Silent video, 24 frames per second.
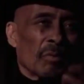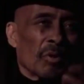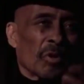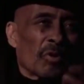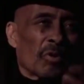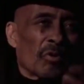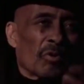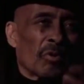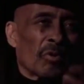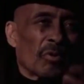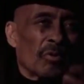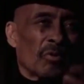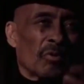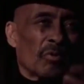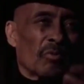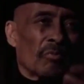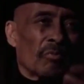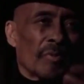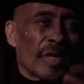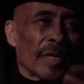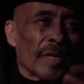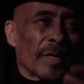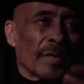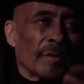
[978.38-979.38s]
They were
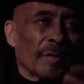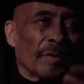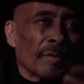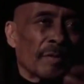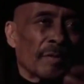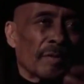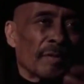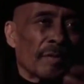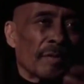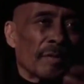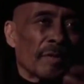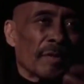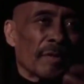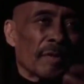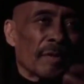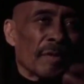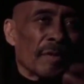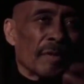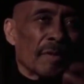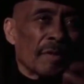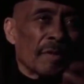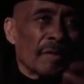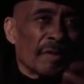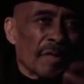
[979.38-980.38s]
cruel men.
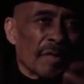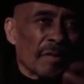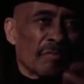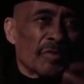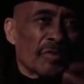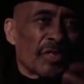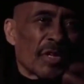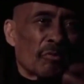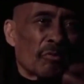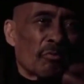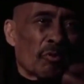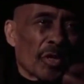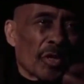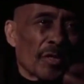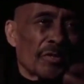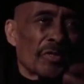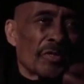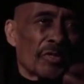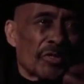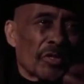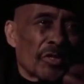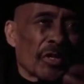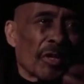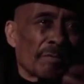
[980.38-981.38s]
Them's that run
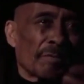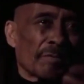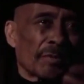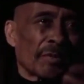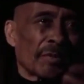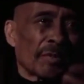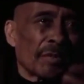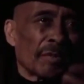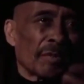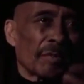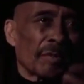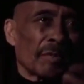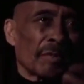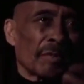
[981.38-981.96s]
the ships.